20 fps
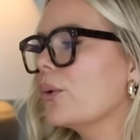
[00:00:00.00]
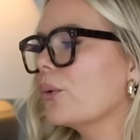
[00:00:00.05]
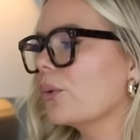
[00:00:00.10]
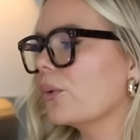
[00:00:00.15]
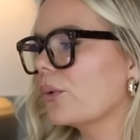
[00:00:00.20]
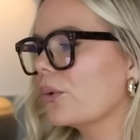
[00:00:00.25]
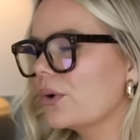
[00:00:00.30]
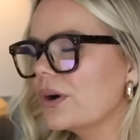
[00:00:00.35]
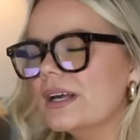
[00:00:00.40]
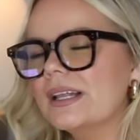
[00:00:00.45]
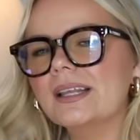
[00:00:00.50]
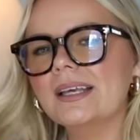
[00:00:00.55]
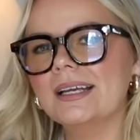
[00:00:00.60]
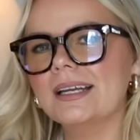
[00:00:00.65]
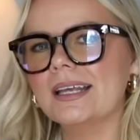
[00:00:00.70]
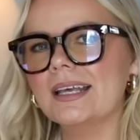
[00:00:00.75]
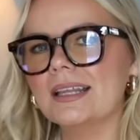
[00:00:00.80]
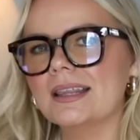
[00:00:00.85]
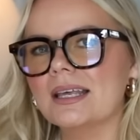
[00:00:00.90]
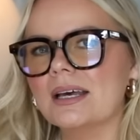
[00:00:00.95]
really
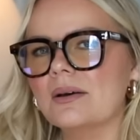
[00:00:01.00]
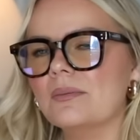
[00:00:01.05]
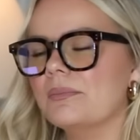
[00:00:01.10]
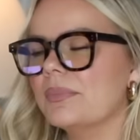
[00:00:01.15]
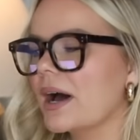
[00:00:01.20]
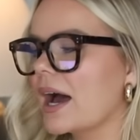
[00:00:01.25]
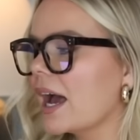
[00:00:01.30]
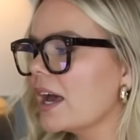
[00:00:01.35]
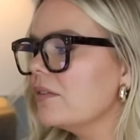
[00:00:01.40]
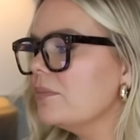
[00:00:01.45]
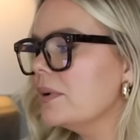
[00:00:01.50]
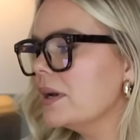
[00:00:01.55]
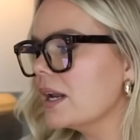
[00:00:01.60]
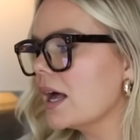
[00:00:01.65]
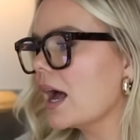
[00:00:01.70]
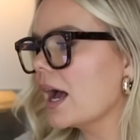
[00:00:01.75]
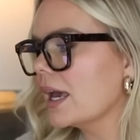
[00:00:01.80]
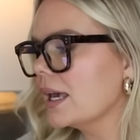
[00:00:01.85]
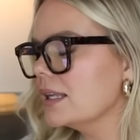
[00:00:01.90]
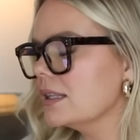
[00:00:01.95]
need them, but I've been
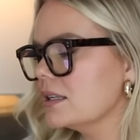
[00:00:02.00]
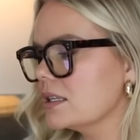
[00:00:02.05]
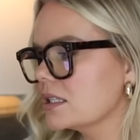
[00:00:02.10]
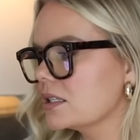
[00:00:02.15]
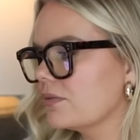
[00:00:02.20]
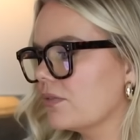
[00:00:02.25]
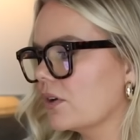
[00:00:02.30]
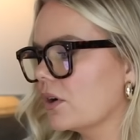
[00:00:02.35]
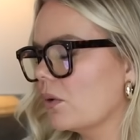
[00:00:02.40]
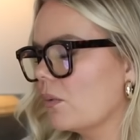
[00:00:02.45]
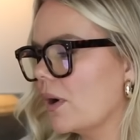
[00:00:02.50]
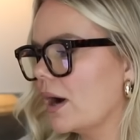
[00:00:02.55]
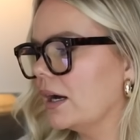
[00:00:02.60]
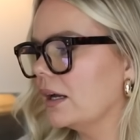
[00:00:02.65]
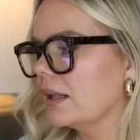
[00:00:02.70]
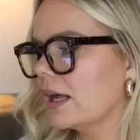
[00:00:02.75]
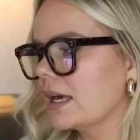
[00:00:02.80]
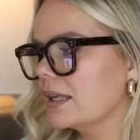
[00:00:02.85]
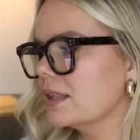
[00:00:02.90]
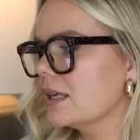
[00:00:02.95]
eyeing these for a
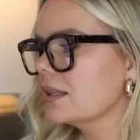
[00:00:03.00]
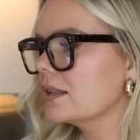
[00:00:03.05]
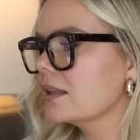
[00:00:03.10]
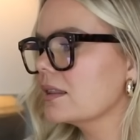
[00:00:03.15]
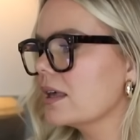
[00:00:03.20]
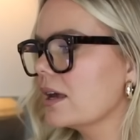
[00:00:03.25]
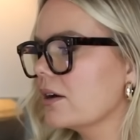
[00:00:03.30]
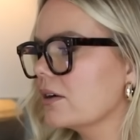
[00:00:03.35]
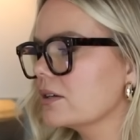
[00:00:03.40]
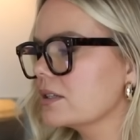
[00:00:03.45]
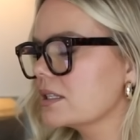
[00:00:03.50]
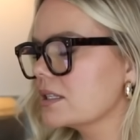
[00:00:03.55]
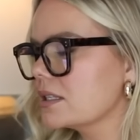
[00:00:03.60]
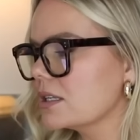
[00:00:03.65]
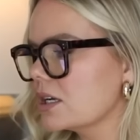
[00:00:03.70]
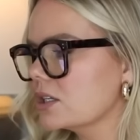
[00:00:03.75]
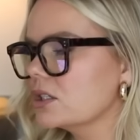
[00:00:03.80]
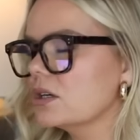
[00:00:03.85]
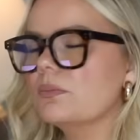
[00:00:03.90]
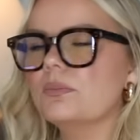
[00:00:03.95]
while. I think that they are
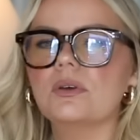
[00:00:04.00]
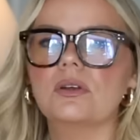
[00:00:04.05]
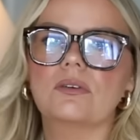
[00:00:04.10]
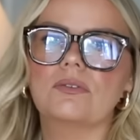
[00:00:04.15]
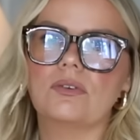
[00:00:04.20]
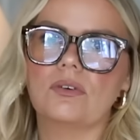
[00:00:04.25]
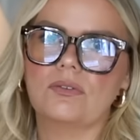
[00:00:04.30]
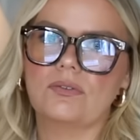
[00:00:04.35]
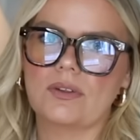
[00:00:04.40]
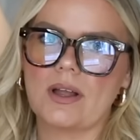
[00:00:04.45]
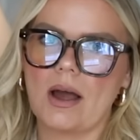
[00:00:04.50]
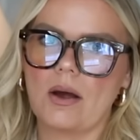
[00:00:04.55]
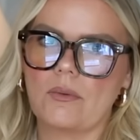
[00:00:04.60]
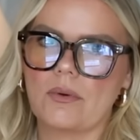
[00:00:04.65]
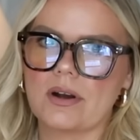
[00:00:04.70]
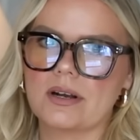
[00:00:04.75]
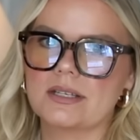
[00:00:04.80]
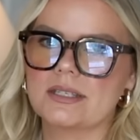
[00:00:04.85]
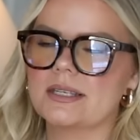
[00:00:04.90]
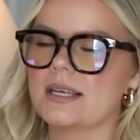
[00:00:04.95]
such a beautiful
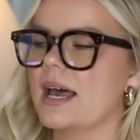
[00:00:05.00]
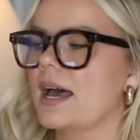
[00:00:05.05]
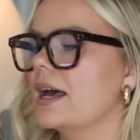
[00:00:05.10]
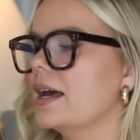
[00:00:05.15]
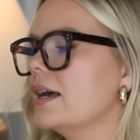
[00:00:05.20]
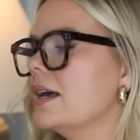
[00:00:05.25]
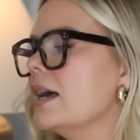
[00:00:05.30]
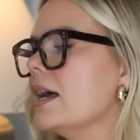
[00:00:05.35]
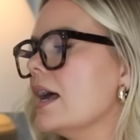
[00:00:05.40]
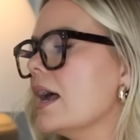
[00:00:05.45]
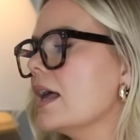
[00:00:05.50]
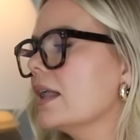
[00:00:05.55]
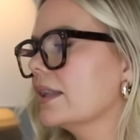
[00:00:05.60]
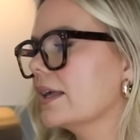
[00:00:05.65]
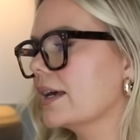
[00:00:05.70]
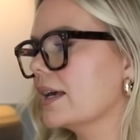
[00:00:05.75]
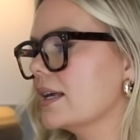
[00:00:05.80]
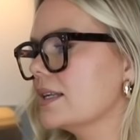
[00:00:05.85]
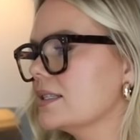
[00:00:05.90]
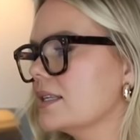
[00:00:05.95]
flatware set.
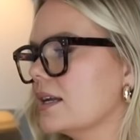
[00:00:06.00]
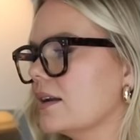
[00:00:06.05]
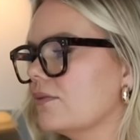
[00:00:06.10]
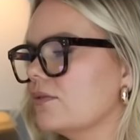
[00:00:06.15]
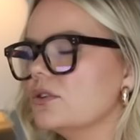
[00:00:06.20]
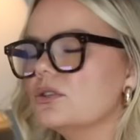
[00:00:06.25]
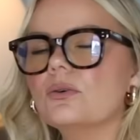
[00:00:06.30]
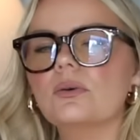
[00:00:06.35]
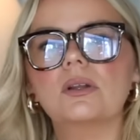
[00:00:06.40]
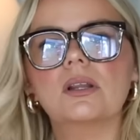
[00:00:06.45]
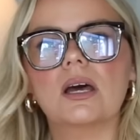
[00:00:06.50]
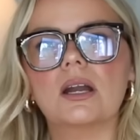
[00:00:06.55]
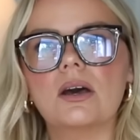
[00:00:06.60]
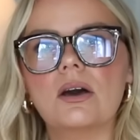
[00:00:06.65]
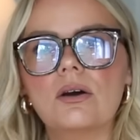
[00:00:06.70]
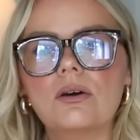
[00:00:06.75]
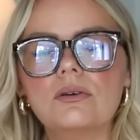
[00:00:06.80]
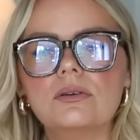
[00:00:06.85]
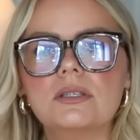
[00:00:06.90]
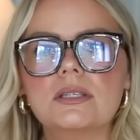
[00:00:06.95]
Like I said, if you do a lot of
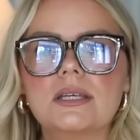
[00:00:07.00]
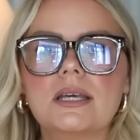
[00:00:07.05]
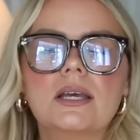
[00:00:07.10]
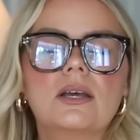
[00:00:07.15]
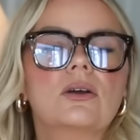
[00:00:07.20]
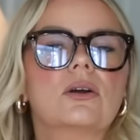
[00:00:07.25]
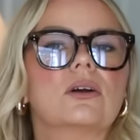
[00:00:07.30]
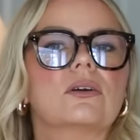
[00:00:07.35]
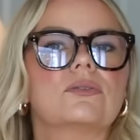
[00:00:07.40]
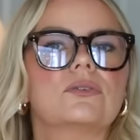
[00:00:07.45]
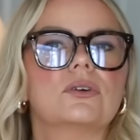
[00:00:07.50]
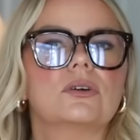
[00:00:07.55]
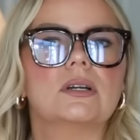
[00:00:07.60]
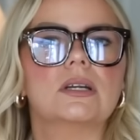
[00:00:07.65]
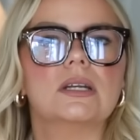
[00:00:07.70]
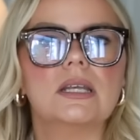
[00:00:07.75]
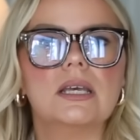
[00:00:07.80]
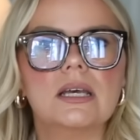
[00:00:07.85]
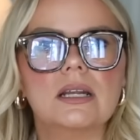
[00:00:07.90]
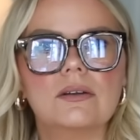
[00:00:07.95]
hosting or if you're
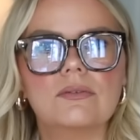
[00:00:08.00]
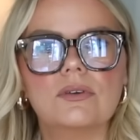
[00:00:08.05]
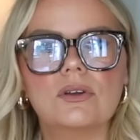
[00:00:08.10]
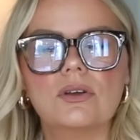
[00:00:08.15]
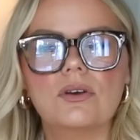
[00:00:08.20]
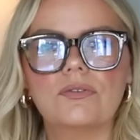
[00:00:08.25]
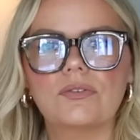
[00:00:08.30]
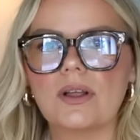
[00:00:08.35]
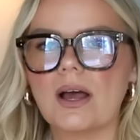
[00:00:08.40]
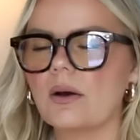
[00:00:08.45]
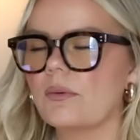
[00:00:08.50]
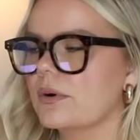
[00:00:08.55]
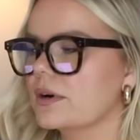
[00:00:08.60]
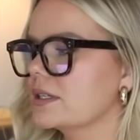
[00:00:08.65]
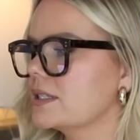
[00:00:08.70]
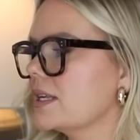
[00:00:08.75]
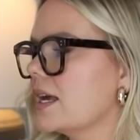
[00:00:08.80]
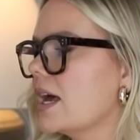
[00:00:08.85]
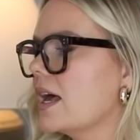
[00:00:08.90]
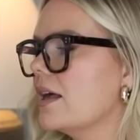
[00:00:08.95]
in need of a new flatware
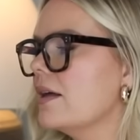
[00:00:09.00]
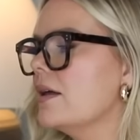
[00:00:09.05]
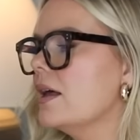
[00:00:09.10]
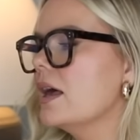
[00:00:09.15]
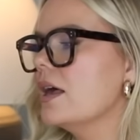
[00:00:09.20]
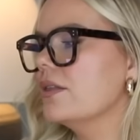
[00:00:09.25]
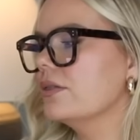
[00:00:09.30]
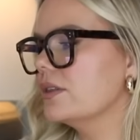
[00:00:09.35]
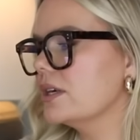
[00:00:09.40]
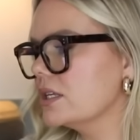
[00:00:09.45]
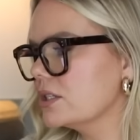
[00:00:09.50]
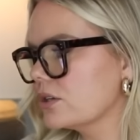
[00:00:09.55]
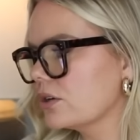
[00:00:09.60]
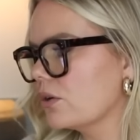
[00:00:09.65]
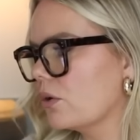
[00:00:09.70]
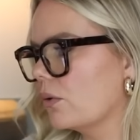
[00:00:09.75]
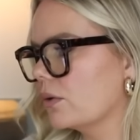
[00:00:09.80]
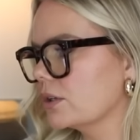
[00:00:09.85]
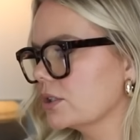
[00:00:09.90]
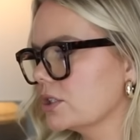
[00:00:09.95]
set, these are
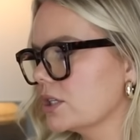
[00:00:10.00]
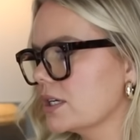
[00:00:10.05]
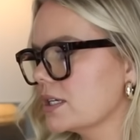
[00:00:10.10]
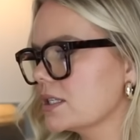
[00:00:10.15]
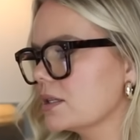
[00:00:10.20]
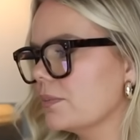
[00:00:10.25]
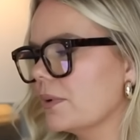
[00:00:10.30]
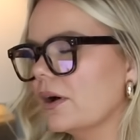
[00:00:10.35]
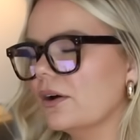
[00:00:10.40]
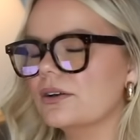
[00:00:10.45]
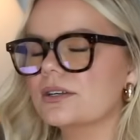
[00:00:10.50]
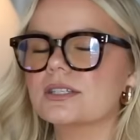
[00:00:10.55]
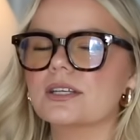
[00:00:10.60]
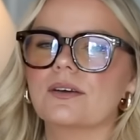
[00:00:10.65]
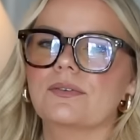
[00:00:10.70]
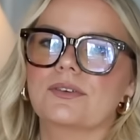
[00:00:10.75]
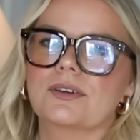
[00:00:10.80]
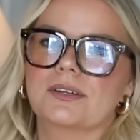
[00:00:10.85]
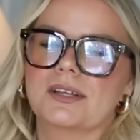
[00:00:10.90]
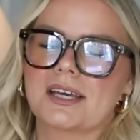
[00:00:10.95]
gorgeous. But also
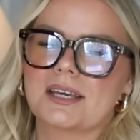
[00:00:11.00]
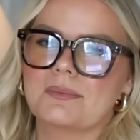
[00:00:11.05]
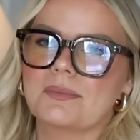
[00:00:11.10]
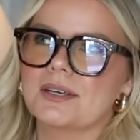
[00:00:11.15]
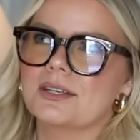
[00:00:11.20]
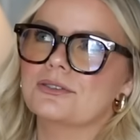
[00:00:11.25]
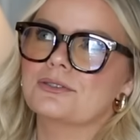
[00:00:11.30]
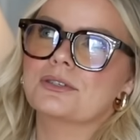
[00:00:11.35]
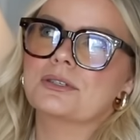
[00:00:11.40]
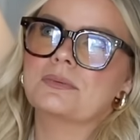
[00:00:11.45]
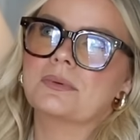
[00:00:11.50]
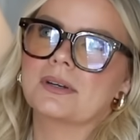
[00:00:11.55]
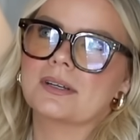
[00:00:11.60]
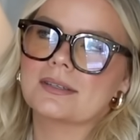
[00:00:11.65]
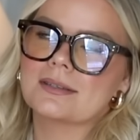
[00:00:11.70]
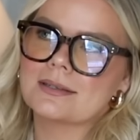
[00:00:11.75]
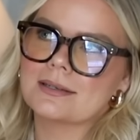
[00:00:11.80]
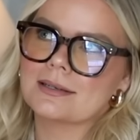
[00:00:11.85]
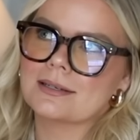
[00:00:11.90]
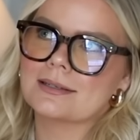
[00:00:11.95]
if you're like me and you just want a
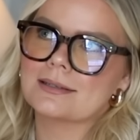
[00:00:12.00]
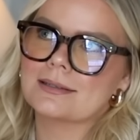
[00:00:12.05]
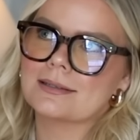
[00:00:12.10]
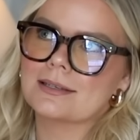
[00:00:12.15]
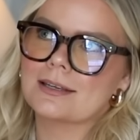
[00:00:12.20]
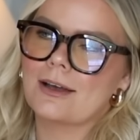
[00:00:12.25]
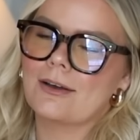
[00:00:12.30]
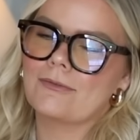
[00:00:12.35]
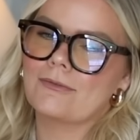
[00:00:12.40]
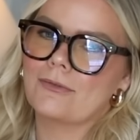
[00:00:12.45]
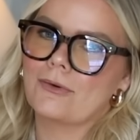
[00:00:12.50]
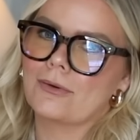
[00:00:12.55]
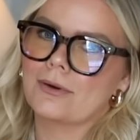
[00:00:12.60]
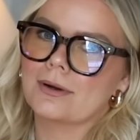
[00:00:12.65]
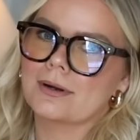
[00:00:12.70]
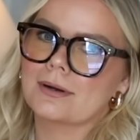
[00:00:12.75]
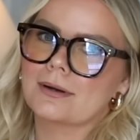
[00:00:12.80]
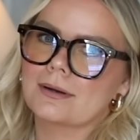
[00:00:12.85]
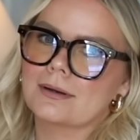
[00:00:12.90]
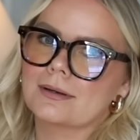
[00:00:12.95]
second set
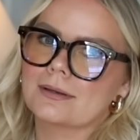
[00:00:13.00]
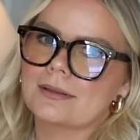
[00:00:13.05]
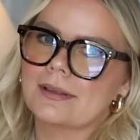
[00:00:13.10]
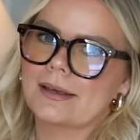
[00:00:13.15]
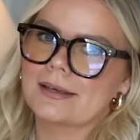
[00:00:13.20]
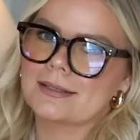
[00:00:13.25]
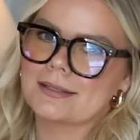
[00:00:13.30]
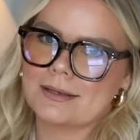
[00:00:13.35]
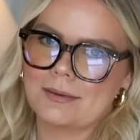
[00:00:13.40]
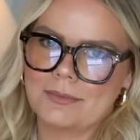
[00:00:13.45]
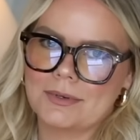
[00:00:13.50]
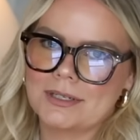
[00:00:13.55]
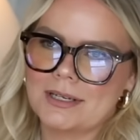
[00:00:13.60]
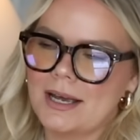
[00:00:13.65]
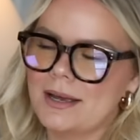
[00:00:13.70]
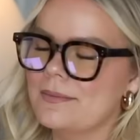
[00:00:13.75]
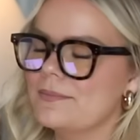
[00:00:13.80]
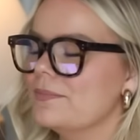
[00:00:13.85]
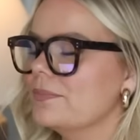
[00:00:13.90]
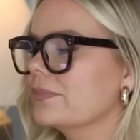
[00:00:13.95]
for like
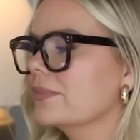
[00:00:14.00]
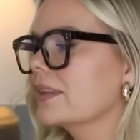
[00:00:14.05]
summertime,